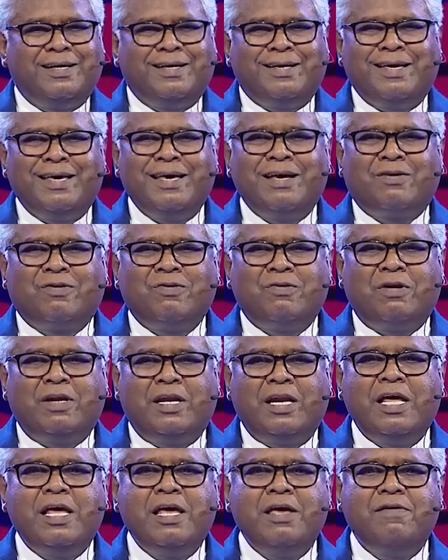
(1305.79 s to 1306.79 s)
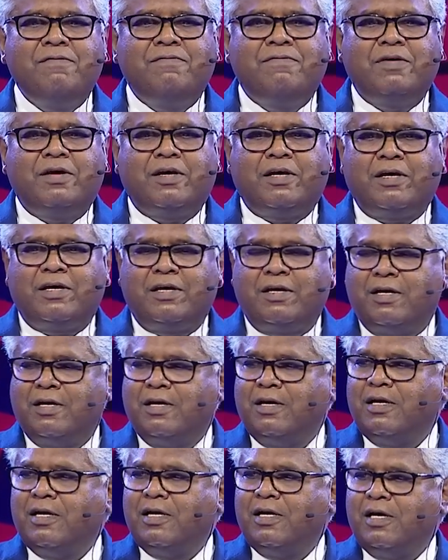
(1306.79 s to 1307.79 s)
he could leave
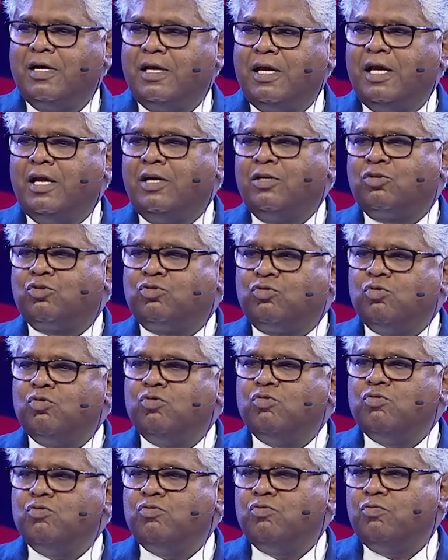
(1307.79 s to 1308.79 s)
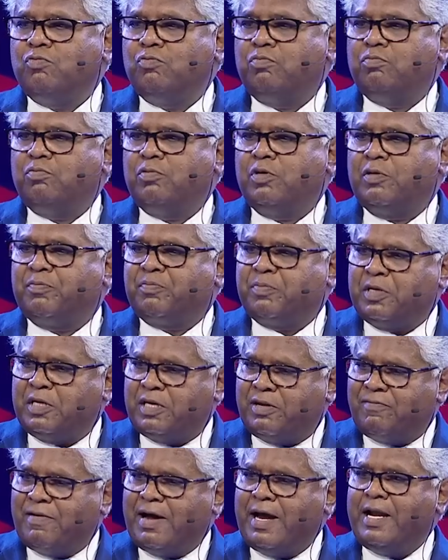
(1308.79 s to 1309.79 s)
in two
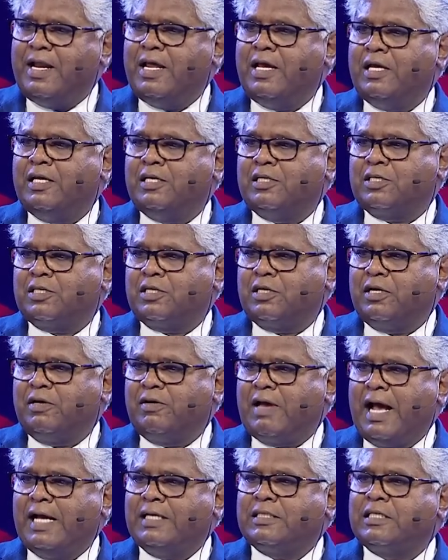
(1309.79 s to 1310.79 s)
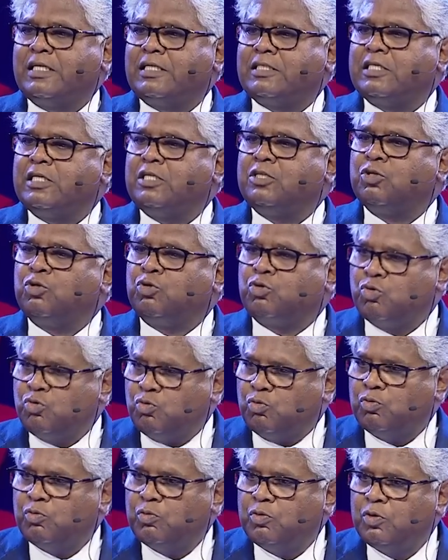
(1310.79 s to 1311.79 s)
dividing his assets into
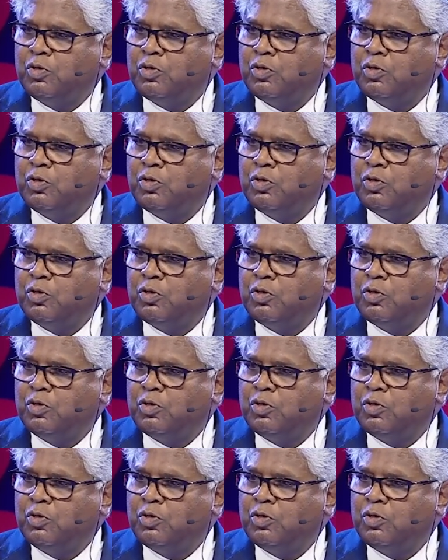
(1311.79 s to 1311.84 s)
two.